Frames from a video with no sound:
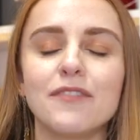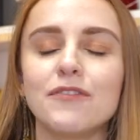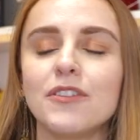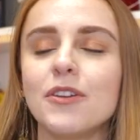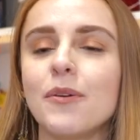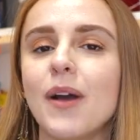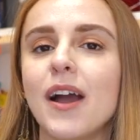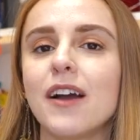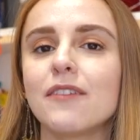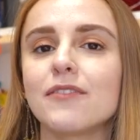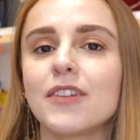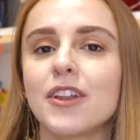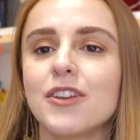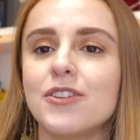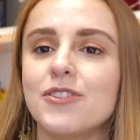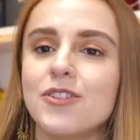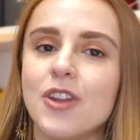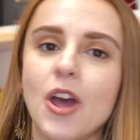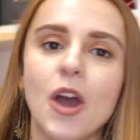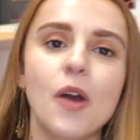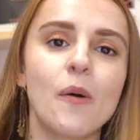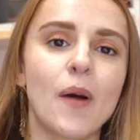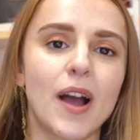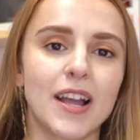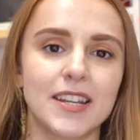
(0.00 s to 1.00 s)
if you have
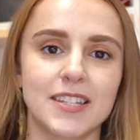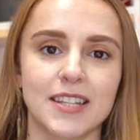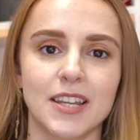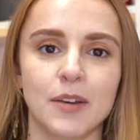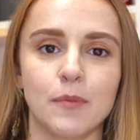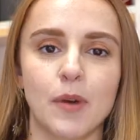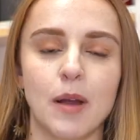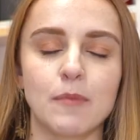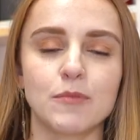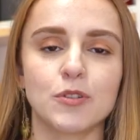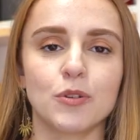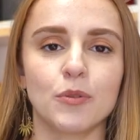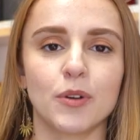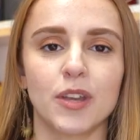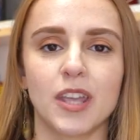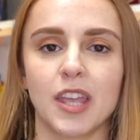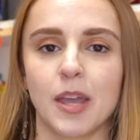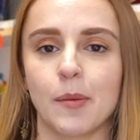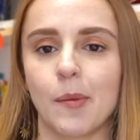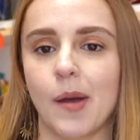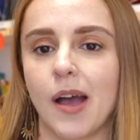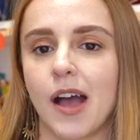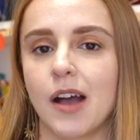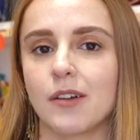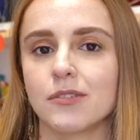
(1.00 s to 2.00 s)
no idea what I'm
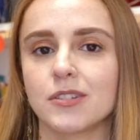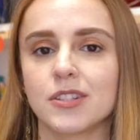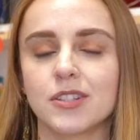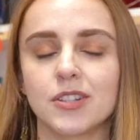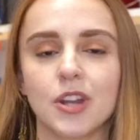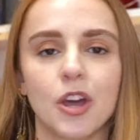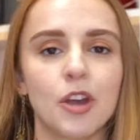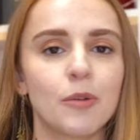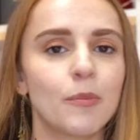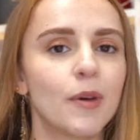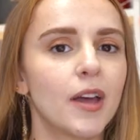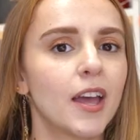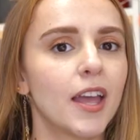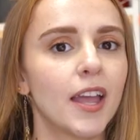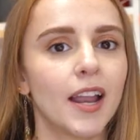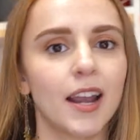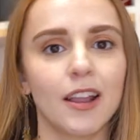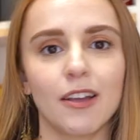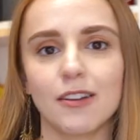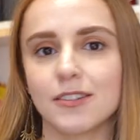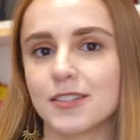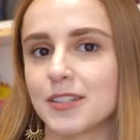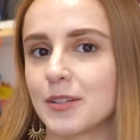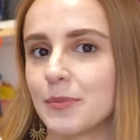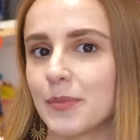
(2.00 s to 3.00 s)
talking about, stoma,
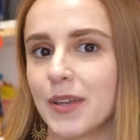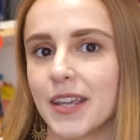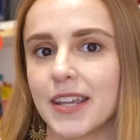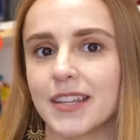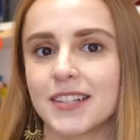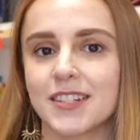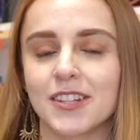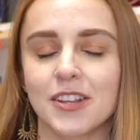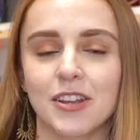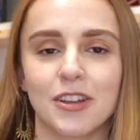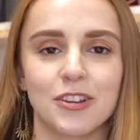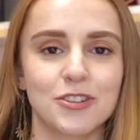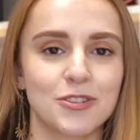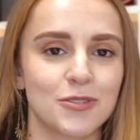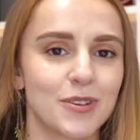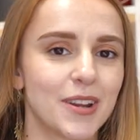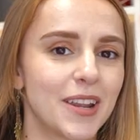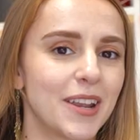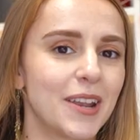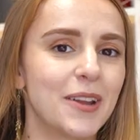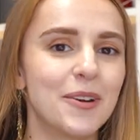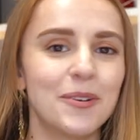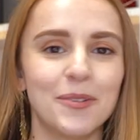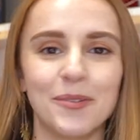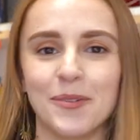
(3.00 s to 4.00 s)
ileostomy,
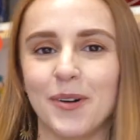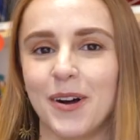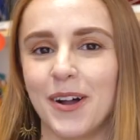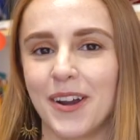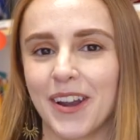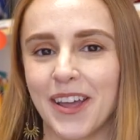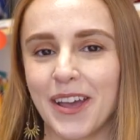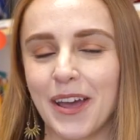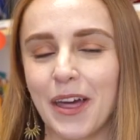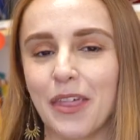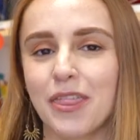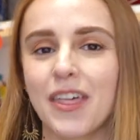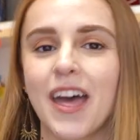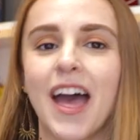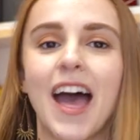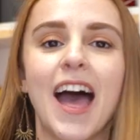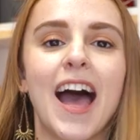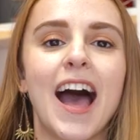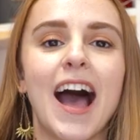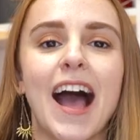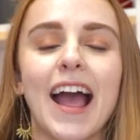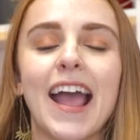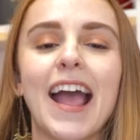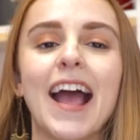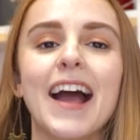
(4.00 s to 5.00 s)
surgery, what on earth,
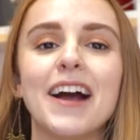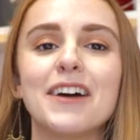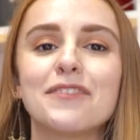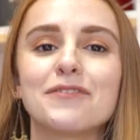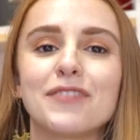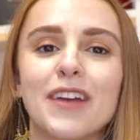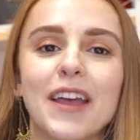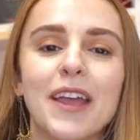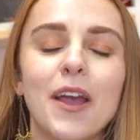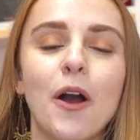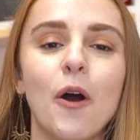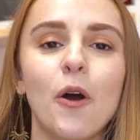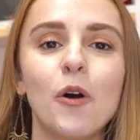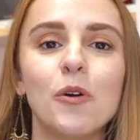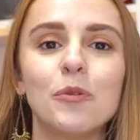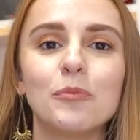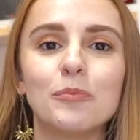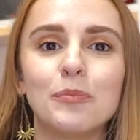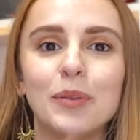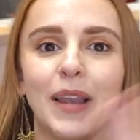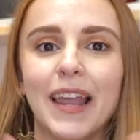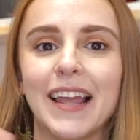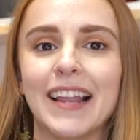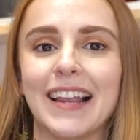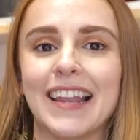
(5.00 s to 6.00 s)
I have a whole
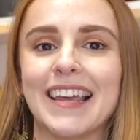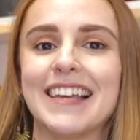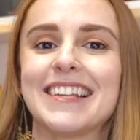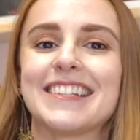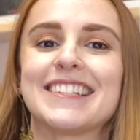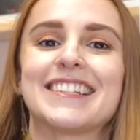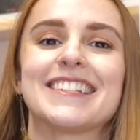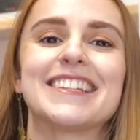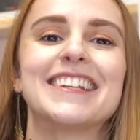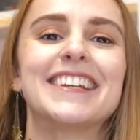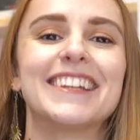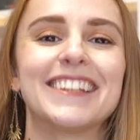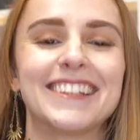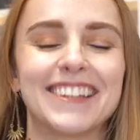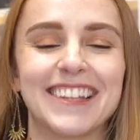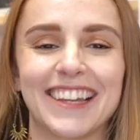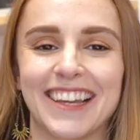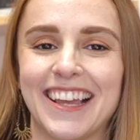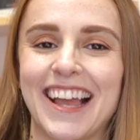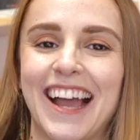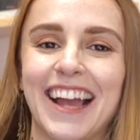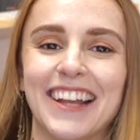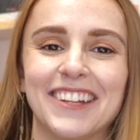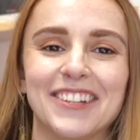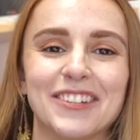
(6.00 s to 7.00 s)
playlist
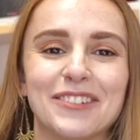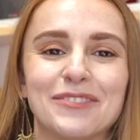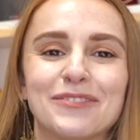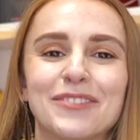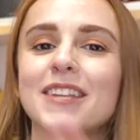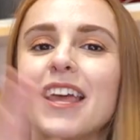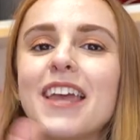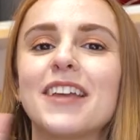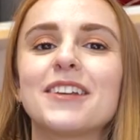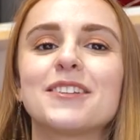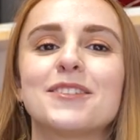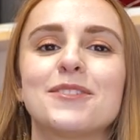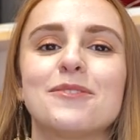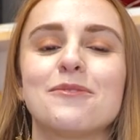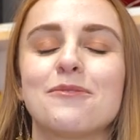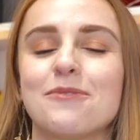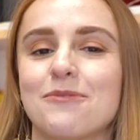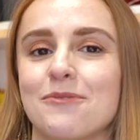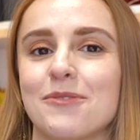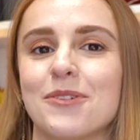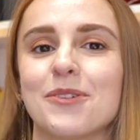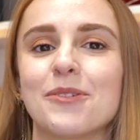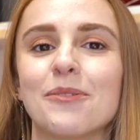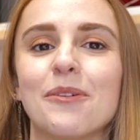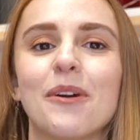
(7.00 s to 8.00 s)
that kind of takes you
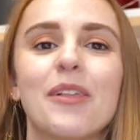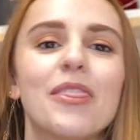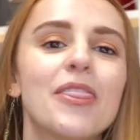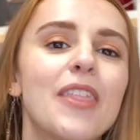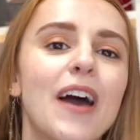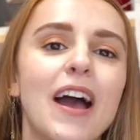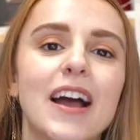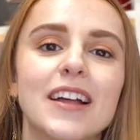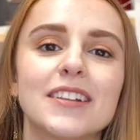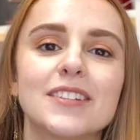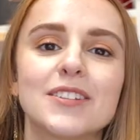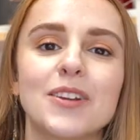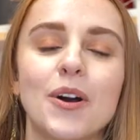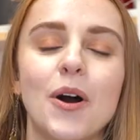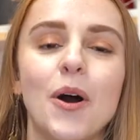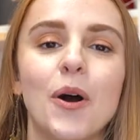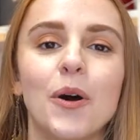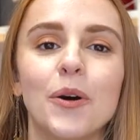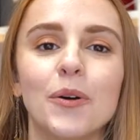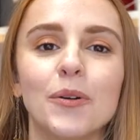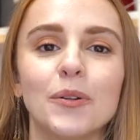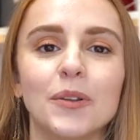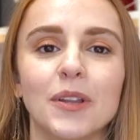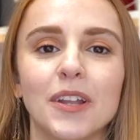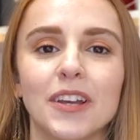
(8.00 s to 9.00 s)
through that
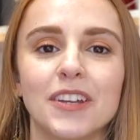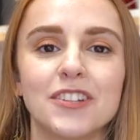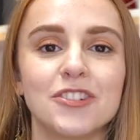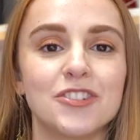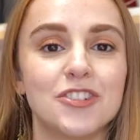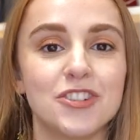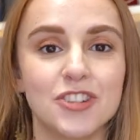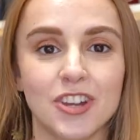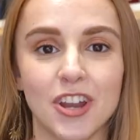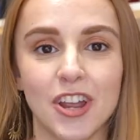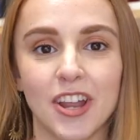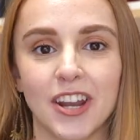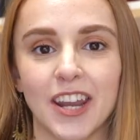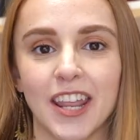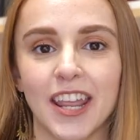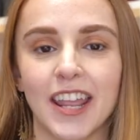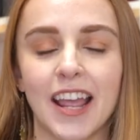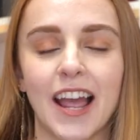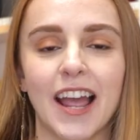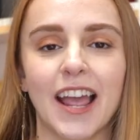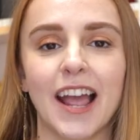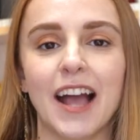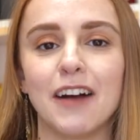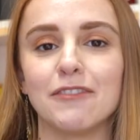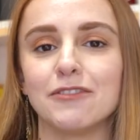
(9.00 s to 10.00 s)
whole
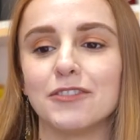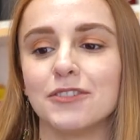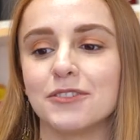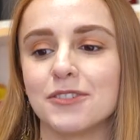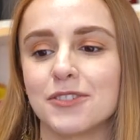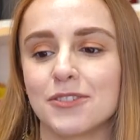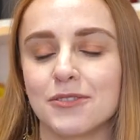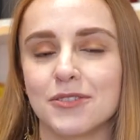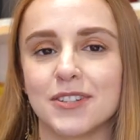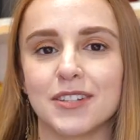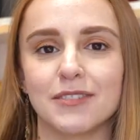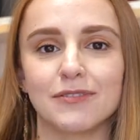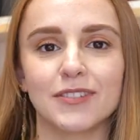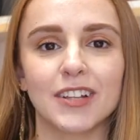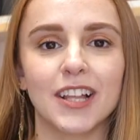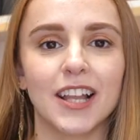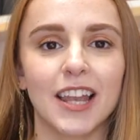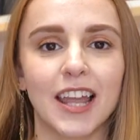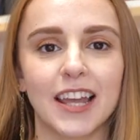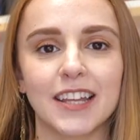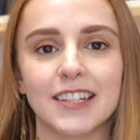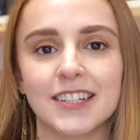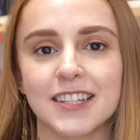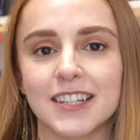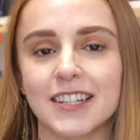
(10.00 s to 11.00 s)
journey. I have ulcerative
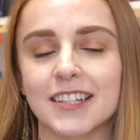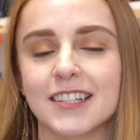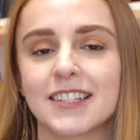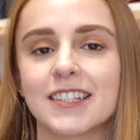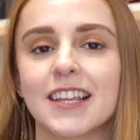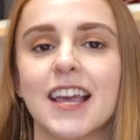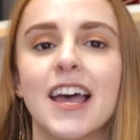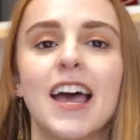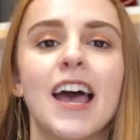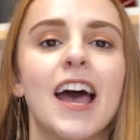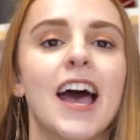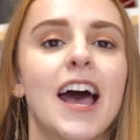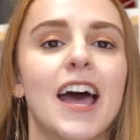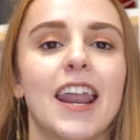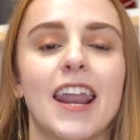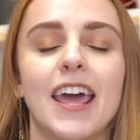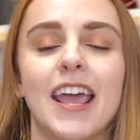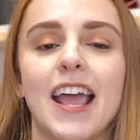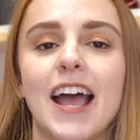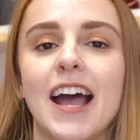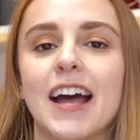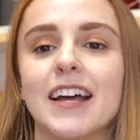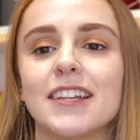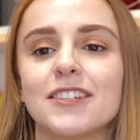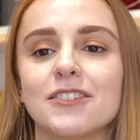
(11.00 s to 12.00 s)
colitis and I
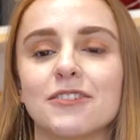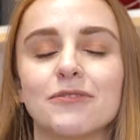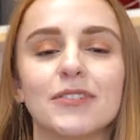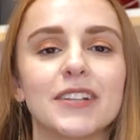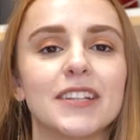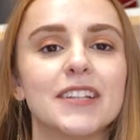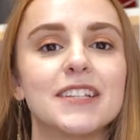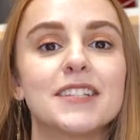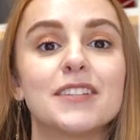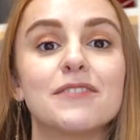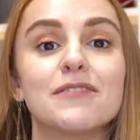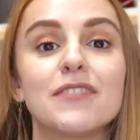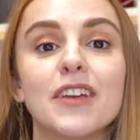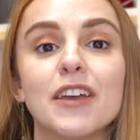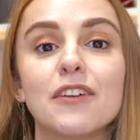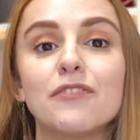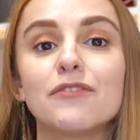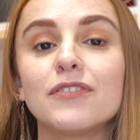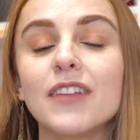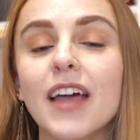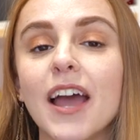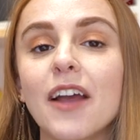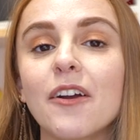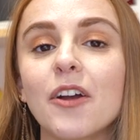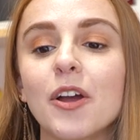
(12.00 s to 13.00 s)
had a really severe
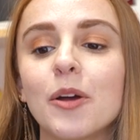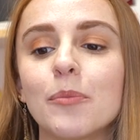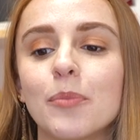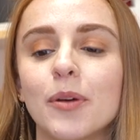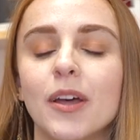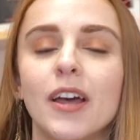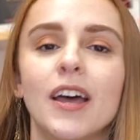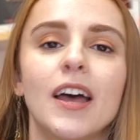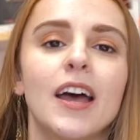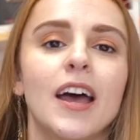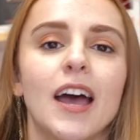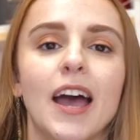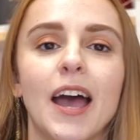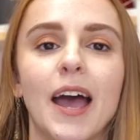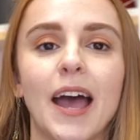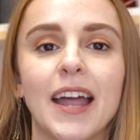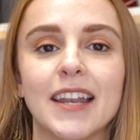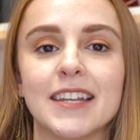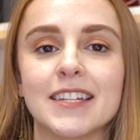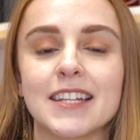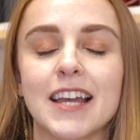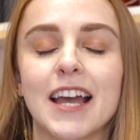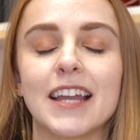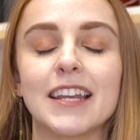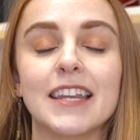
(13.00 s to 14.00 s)
flare-up
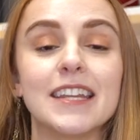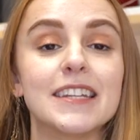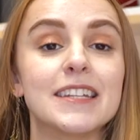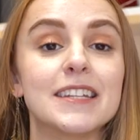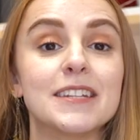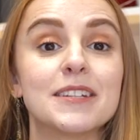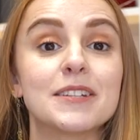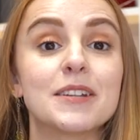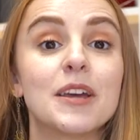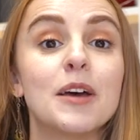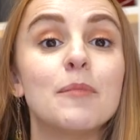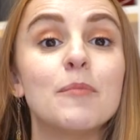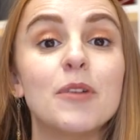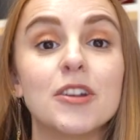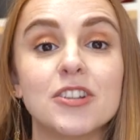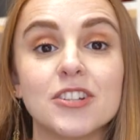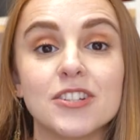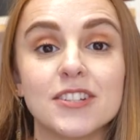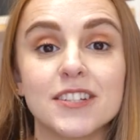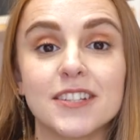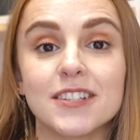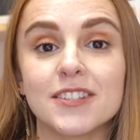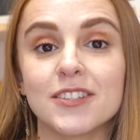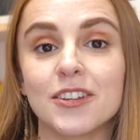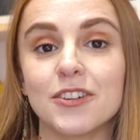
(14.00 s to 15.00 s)
and I needed
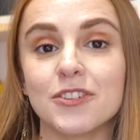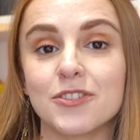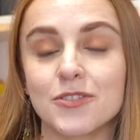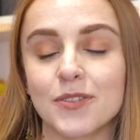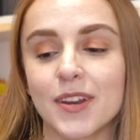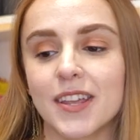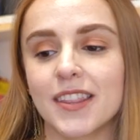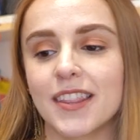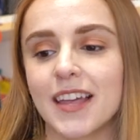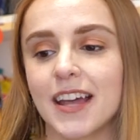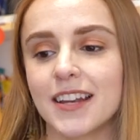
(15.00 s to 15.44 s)
emergency surgery.